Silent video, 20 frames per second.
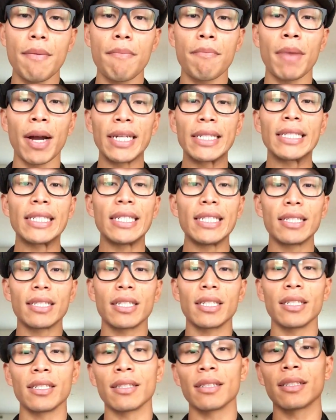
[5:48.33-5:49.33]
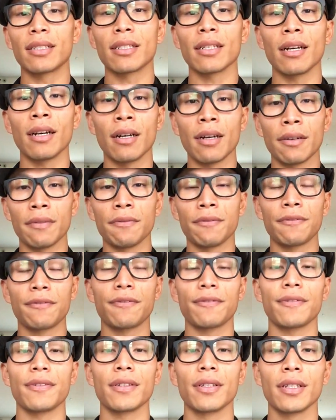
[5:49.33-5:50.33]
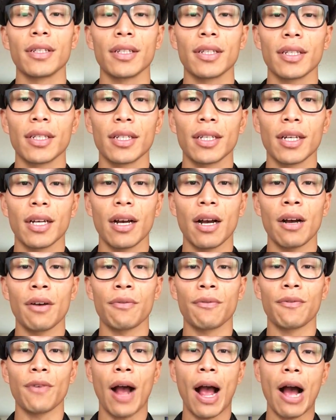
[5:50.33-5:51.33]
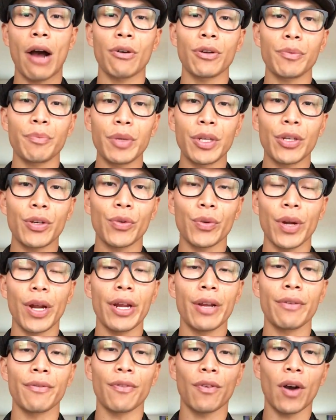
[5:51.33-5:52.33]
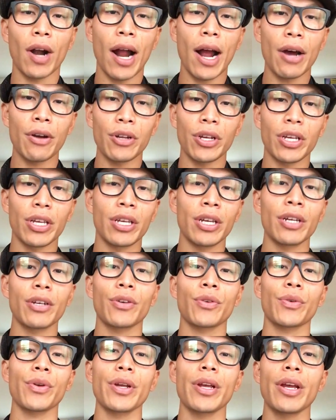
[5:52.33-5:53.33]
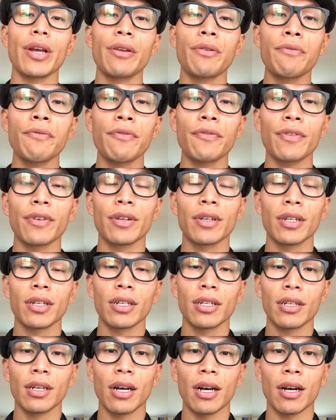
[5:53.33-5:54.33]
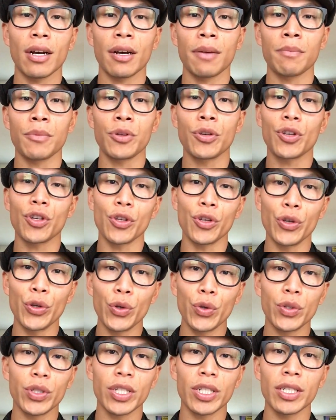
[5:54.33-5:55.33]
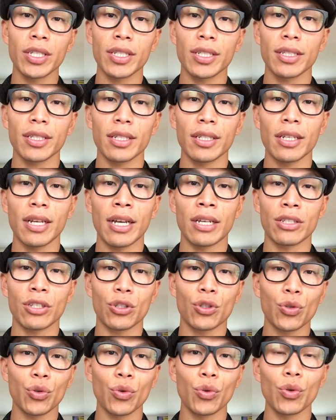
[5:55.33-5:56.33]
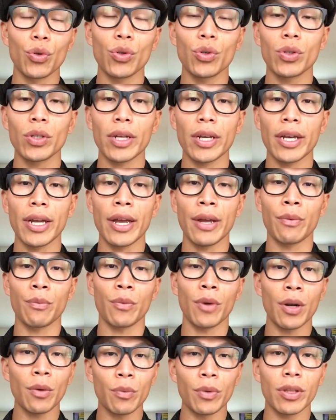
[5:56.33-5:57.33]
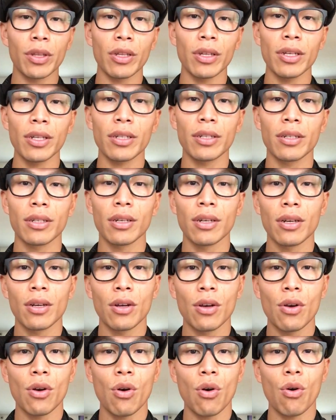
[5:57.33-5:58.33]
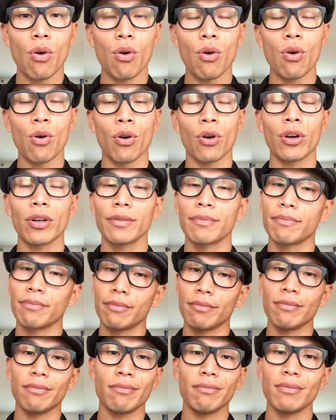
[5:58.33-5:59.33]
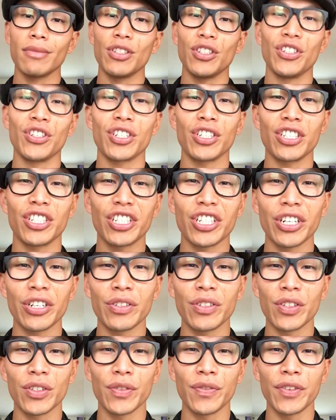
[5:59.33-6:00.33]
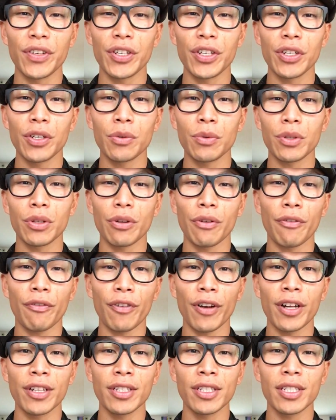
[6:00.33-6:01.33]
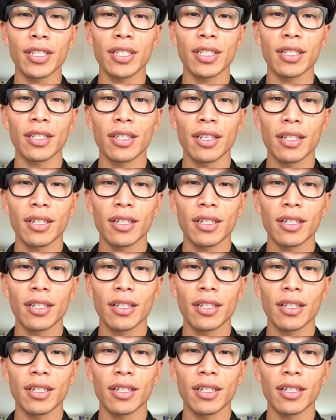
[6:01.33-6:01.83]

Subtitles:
my teachings of how to be creative or how to get creative. You can use it as a tool and run with it, or you can share this video with your friends,